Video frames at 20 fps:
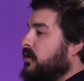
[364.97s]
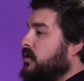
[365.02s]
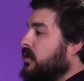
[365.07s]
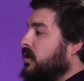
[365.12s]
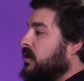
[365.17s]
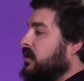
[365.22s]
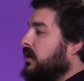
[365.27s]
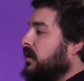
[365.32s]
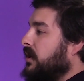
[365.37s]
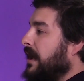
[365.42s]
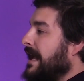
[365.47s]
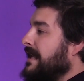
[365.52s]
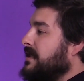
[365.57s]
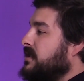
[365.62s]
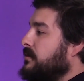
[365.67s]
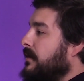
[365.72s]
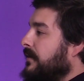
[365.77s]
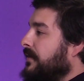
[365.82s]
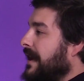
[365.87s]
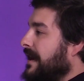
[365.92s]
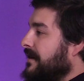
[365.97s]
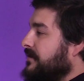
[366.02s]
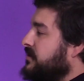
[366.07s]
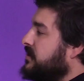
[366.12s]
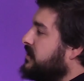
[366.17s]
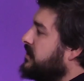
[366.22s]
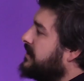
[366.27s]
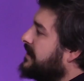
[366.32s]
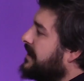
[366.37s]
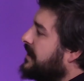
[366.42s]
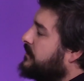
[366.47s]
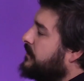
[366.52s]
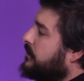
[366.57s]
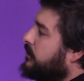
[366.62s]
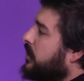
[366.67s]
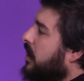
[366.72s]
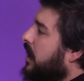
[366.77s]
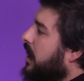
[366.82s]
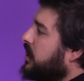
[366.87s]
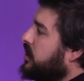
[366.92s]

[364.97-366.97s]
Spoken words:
you could get to 1,000 and say to people, look,